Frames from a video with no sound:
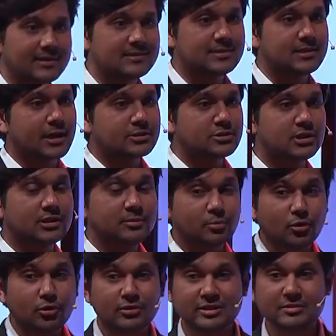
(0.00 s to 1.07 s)
is actually
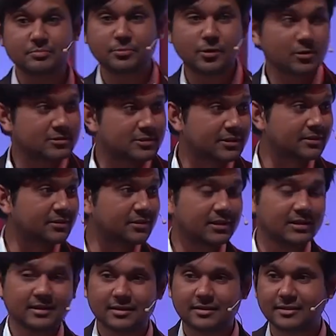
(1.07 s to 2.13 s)
more important
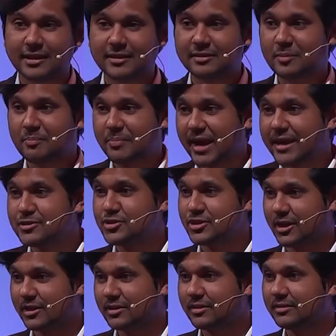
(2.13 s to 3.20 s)
than the
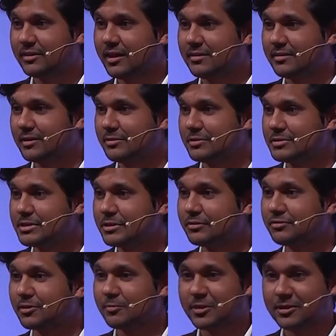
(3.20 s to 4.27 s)
paycheck that they receive
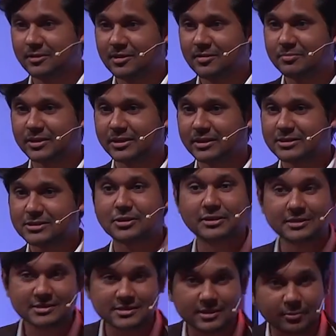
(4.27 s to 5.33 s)
from their company. So it
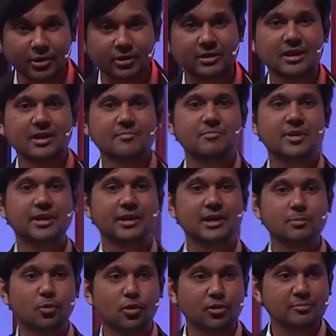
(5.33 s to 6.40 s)
is about making
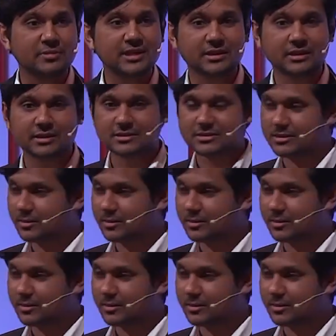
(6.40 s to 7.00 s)
more meaning. It is